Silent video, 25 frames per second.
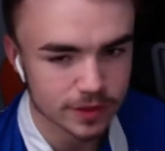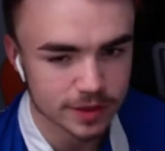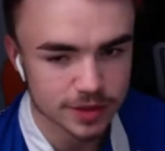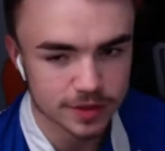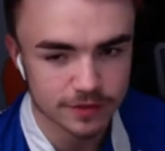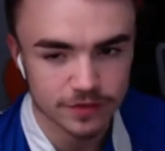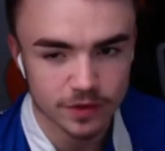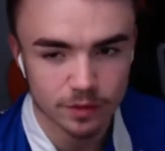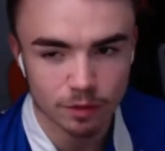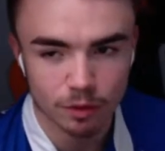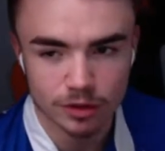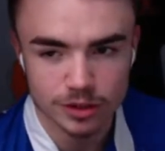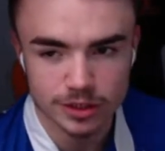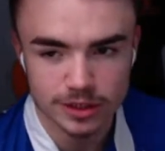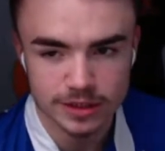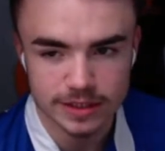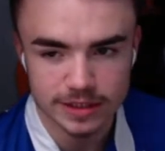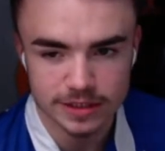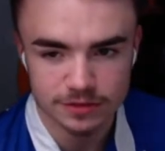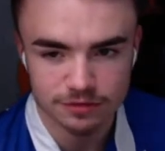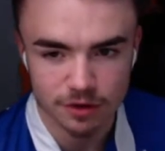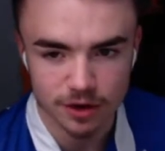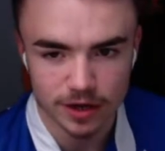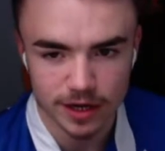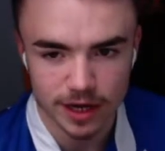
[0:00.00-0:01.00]
So if you're watching
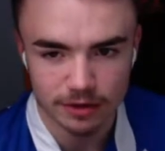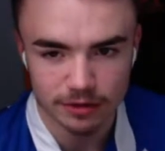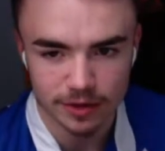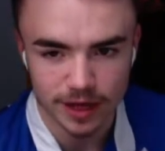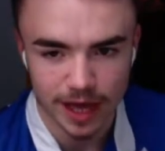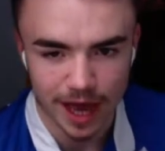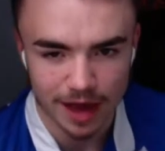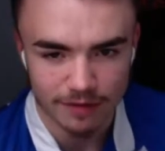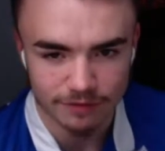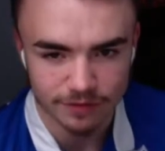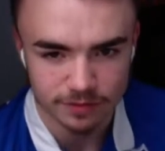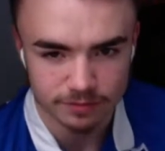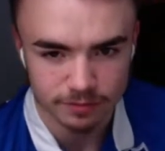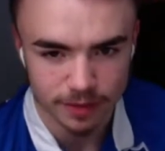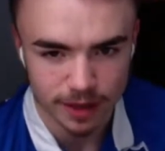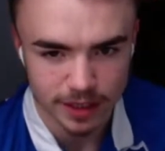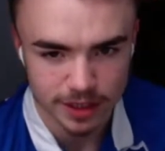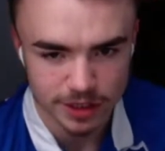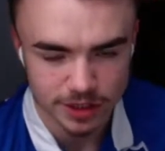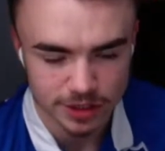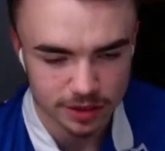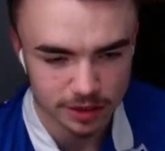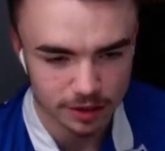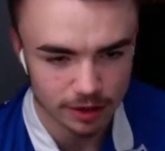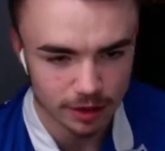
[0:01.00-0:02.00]
this right now, you haven't
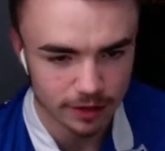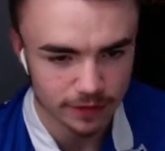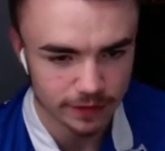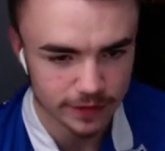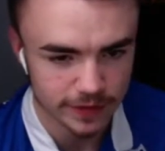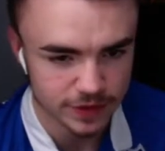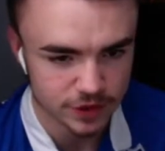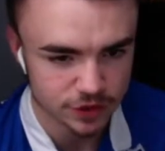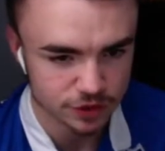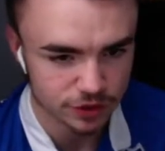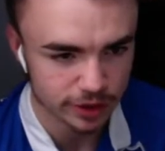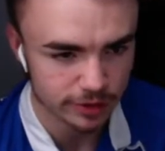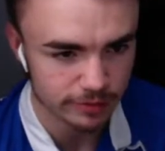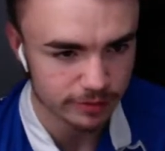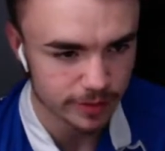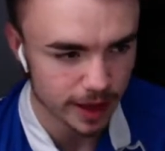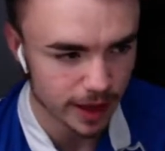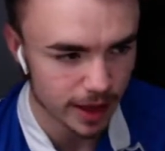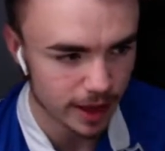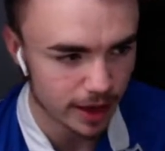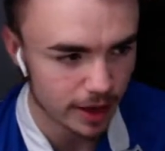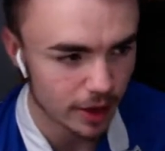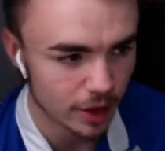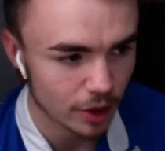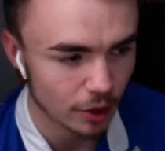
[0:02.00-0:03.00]
managed to like the stream
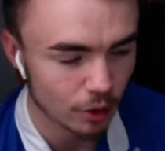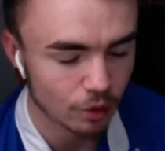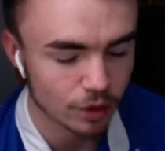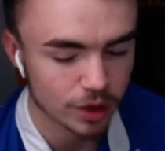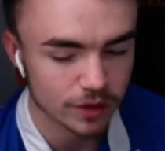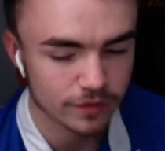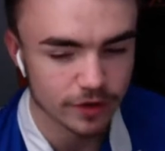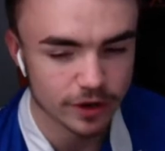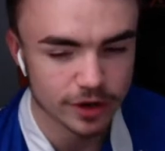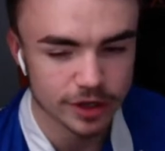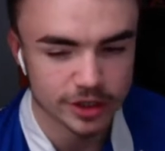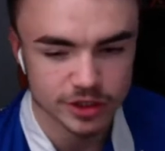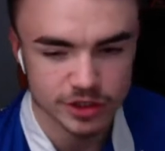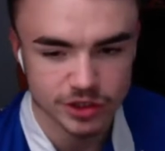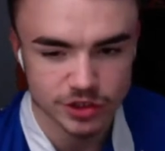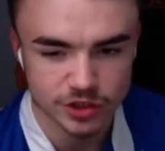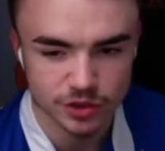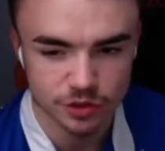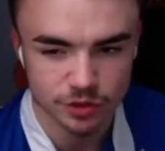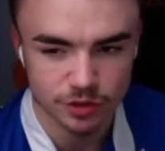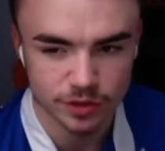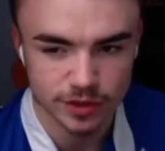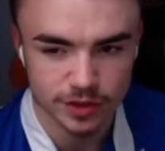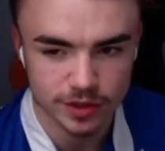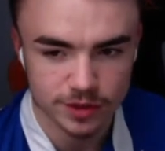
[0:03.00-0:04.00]
yet, or you've only just
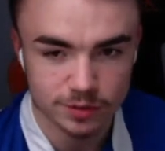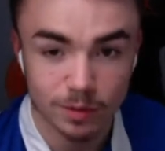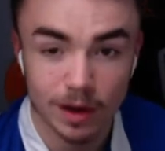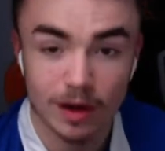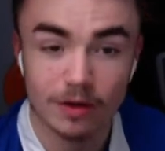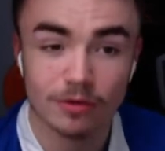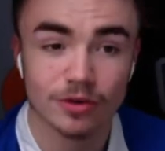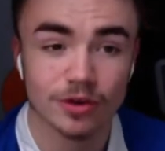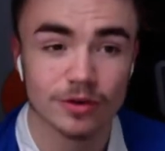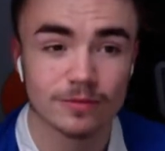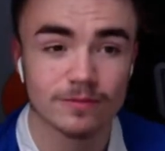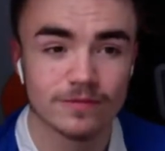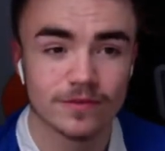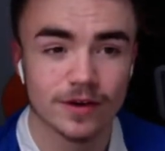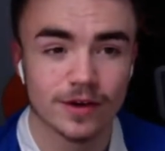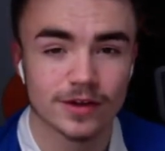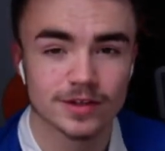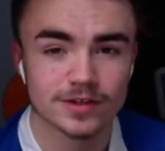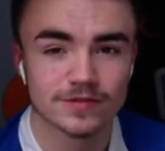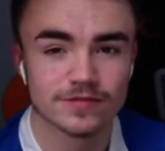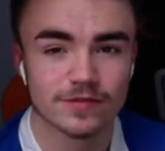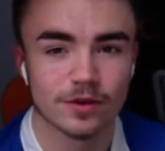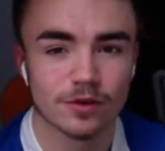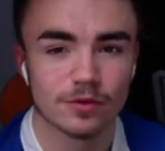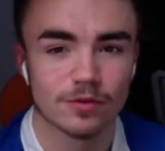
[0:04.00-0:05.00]
joined us, welcome,
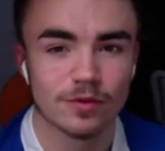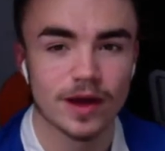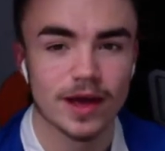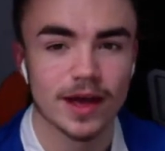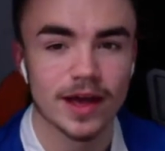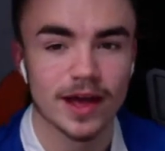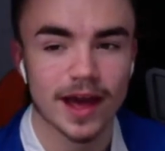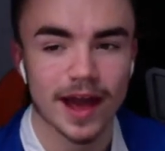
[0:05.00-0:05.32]
first of all.